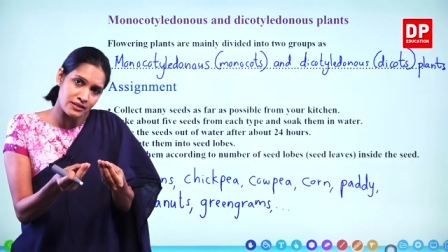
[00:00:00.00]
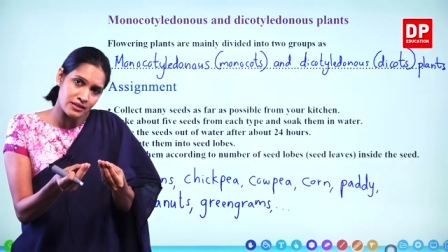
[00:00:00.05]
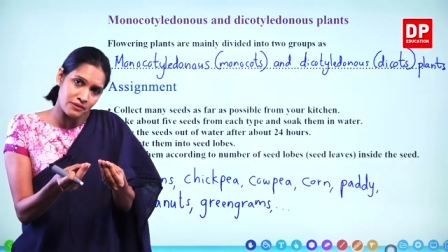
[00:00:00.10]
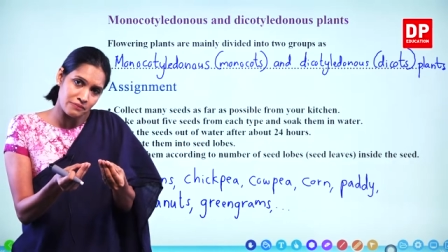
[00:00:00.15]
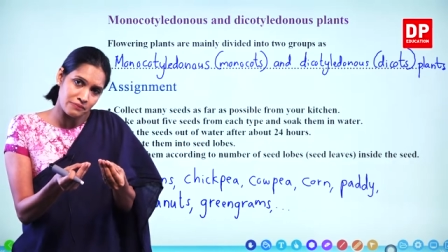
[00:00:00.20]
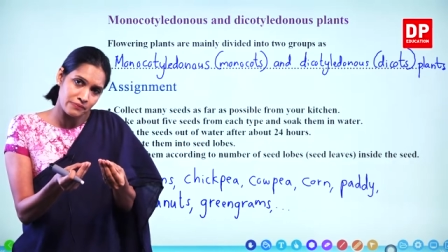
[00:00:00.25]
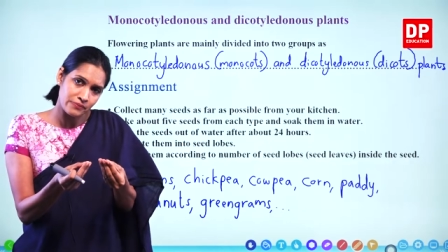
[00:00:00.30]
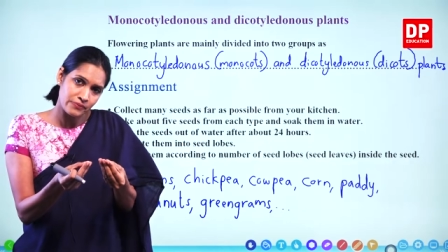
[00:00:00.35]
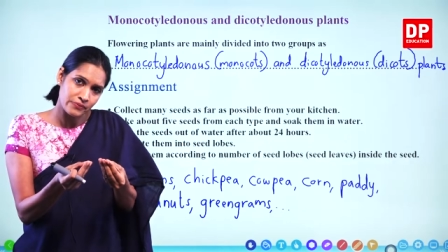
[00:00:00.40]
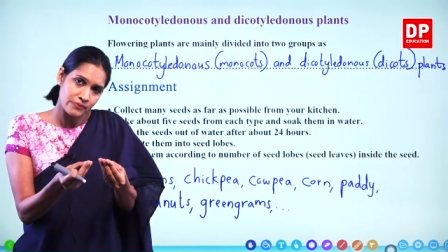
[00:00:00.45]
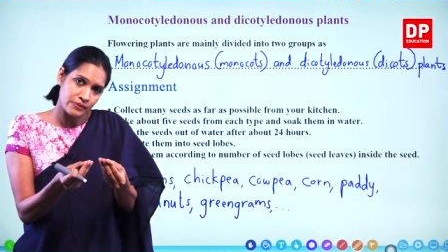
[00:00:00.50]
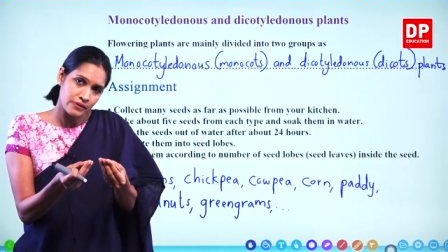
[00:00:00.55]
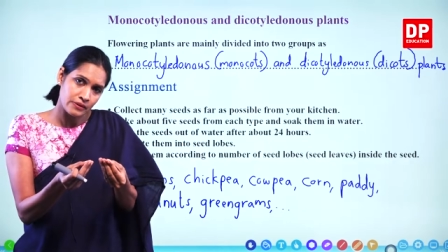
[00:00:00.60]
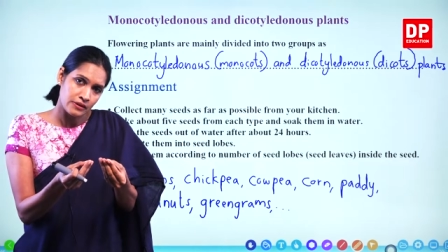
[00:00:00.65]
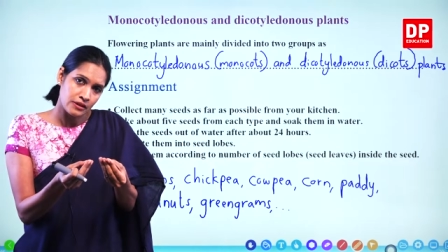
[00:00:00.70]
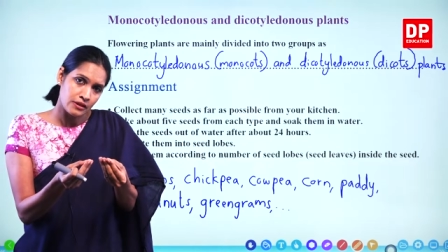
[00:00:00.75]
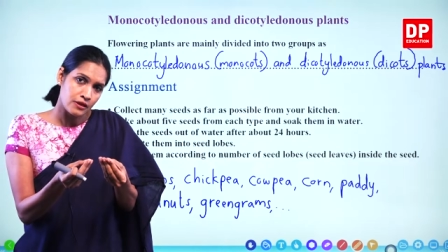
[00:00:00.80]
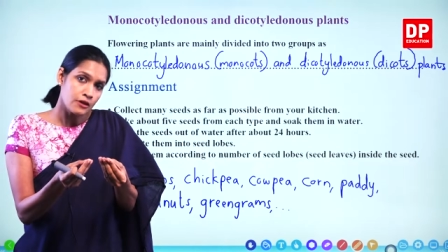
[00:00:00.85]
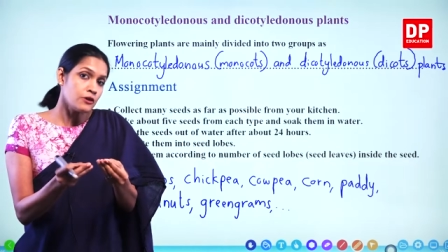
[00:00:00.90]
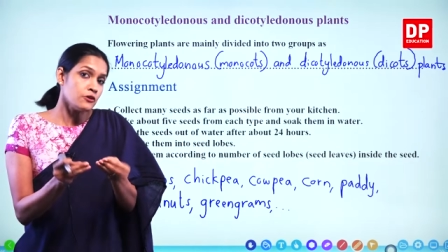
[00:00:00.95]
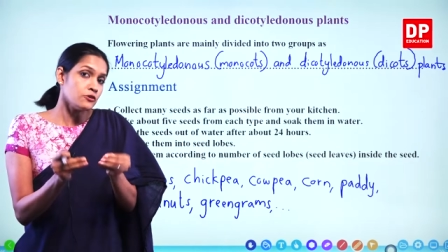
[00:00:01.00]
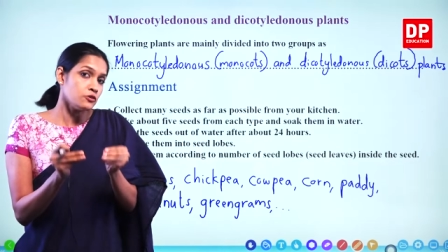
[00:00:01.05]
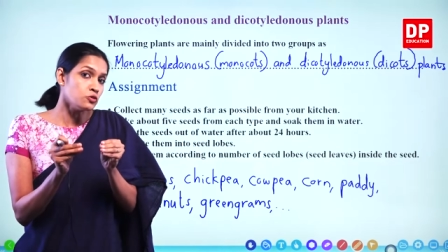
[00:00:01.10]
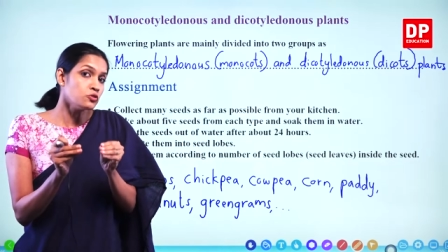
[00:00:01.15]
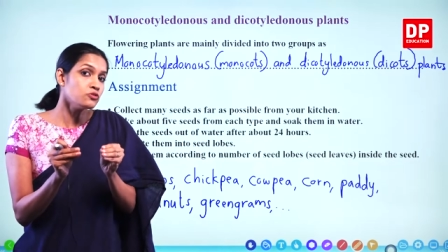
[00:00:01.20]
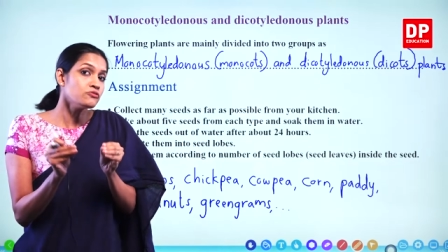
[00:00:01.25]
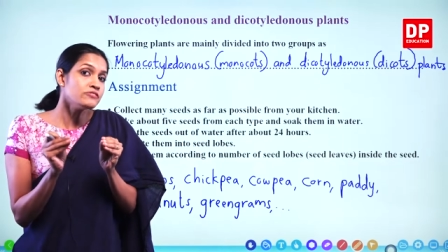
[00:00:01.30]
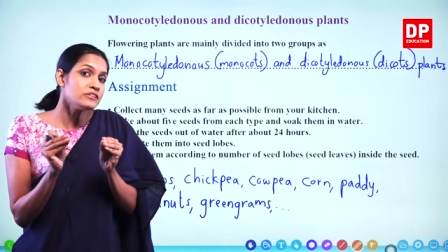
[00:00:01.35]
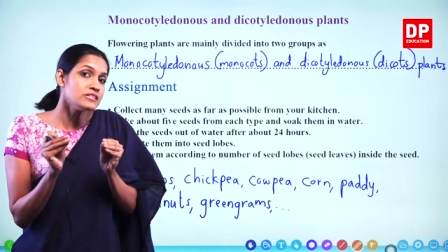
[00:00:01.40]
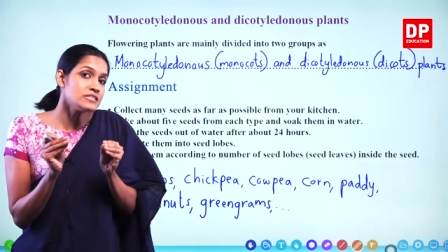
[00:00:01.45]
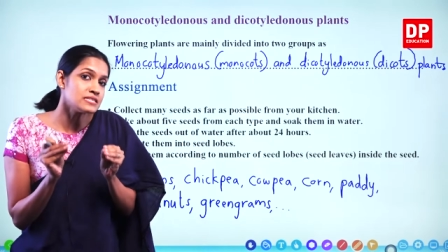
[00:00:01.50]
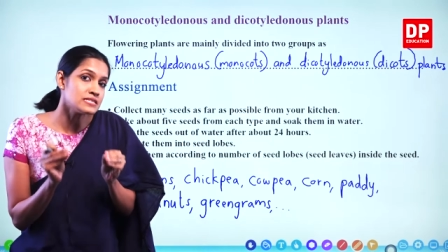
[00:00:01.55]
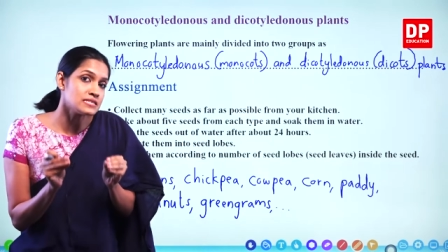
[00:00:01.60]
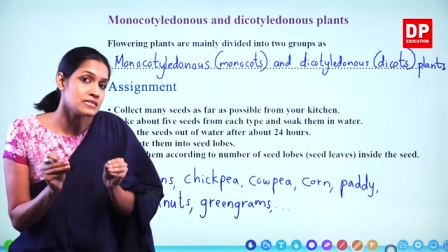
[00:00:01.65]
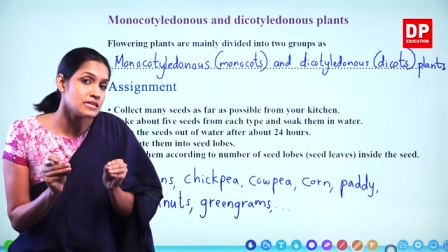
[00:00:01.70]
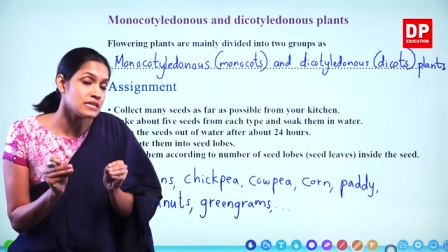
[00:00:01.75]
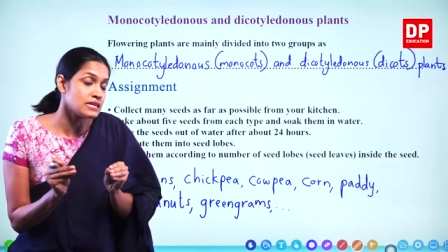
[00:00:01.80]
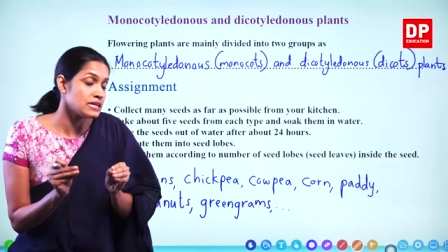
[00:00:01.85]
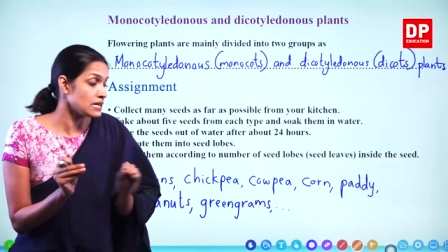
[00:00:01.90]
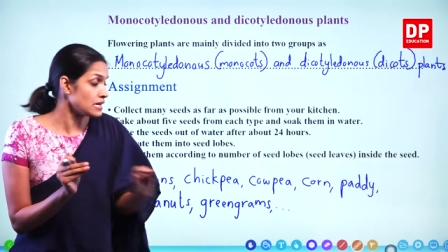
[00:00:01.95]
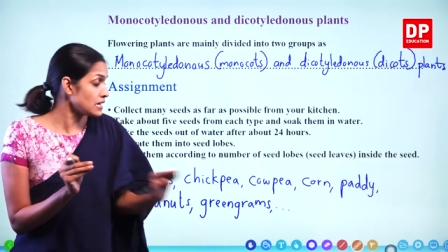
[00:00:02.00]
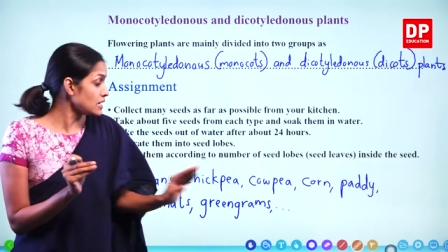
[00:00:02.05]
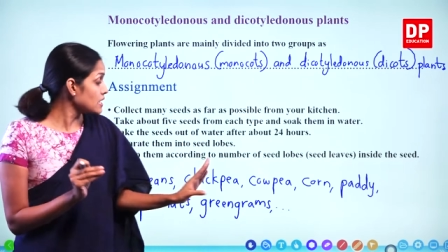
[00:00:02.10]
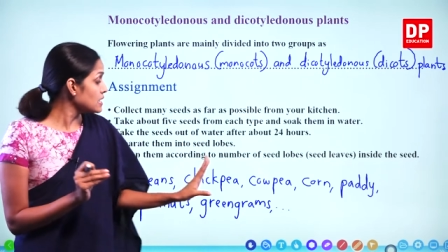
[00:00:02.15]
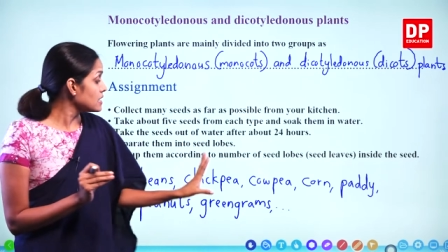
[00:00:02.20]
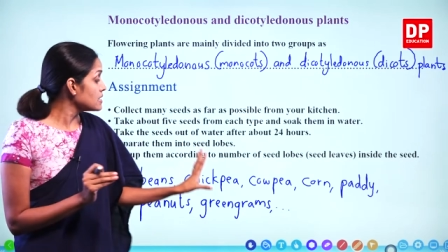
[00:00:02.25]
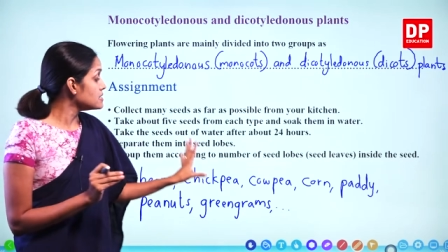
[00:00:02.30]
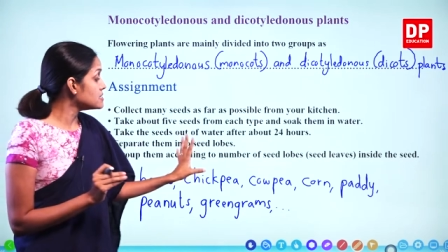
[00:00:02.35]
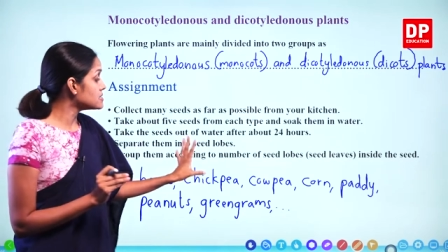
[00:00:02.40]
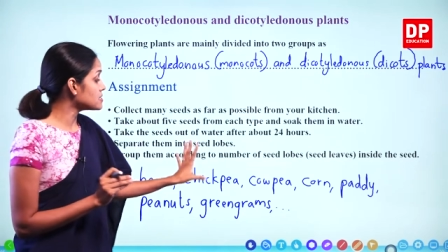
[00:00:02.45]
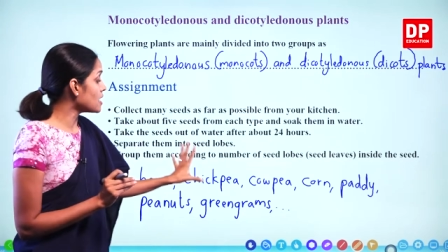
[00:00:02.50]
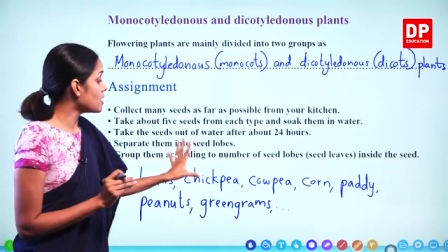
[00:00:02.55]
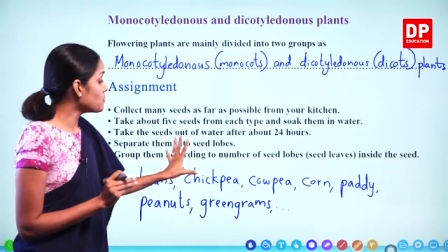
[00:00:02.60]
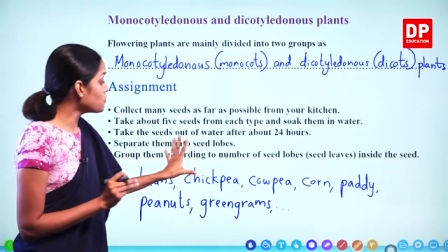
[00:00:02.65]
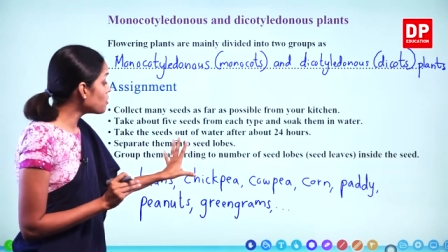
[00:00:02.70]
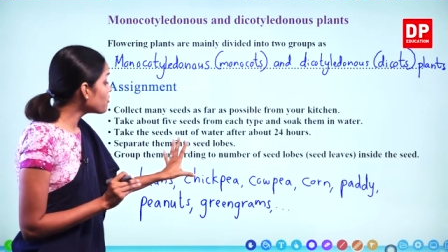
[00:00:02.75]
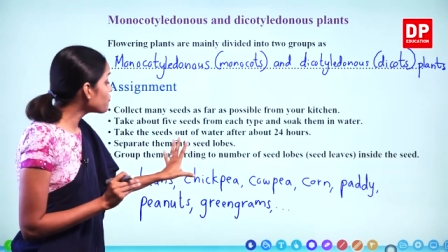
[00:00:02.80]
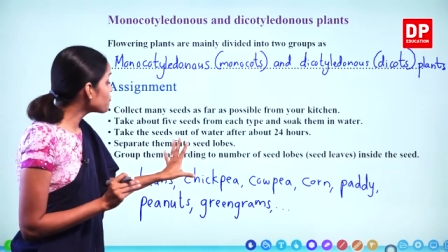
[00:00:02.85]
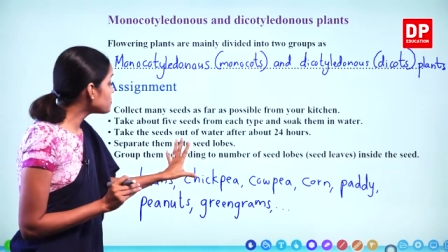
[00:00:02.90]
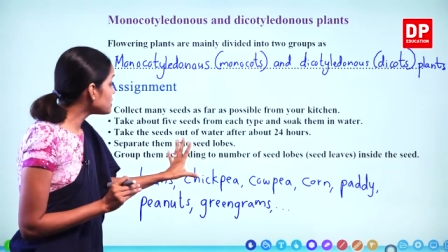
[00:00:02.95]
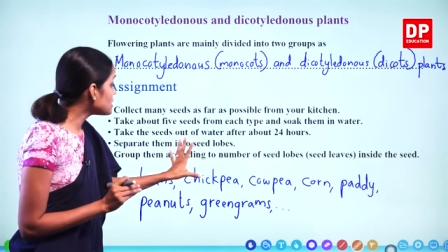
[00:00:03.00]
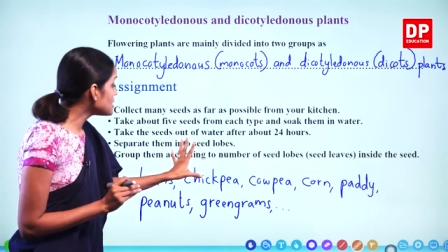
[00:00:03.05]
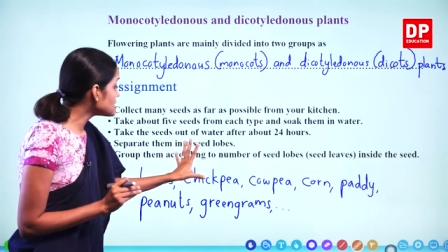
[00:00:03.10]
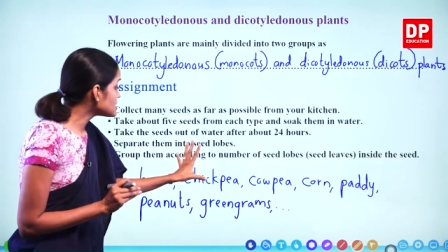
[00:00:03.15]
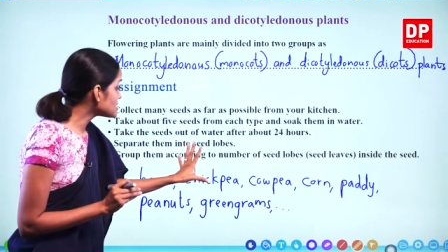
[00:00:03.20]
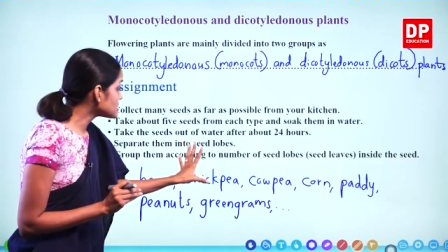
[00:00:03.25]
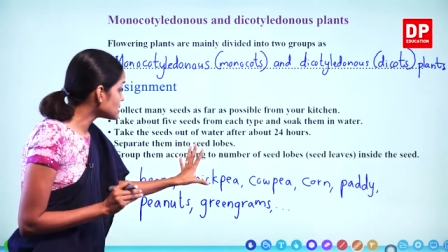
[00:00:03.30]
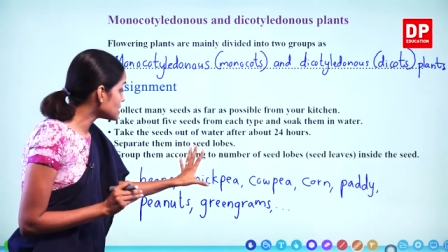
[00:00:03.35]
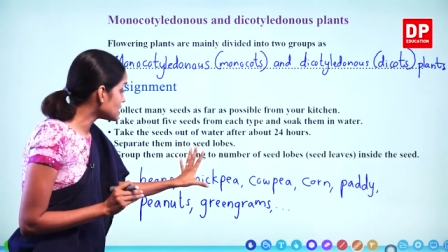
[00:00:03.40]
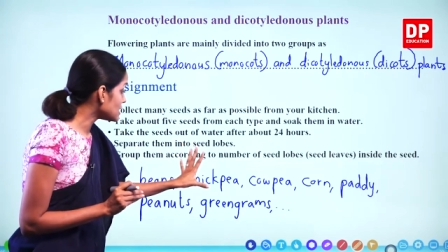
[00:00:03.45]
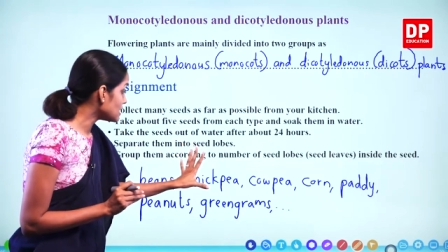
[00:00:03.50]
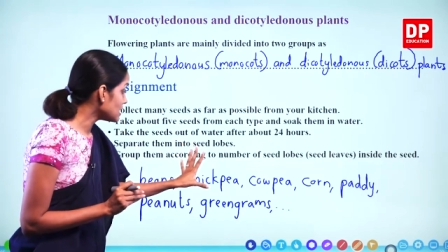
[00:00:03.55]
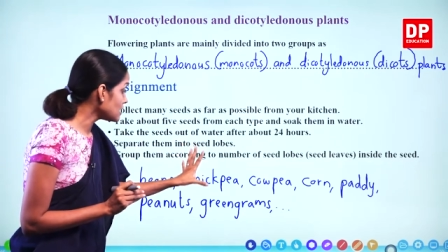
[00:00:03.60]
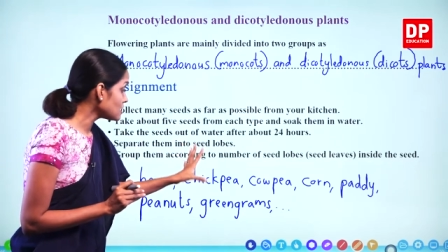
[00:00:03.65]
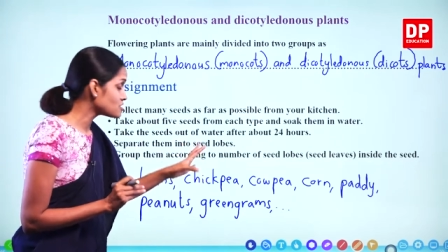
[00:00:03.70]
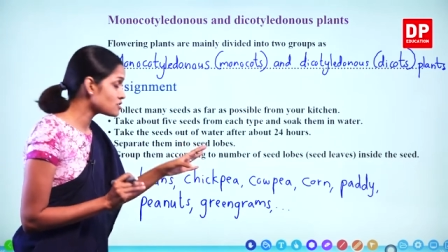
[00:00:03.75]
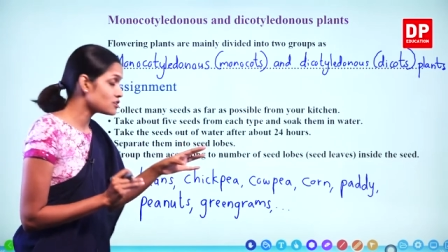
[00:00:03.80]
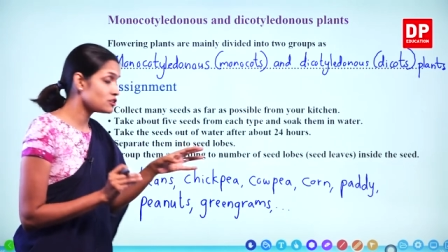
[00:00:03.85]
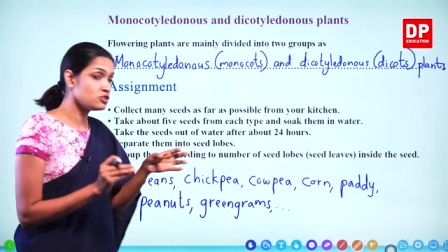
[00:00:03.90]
them. You will see some of these seeds,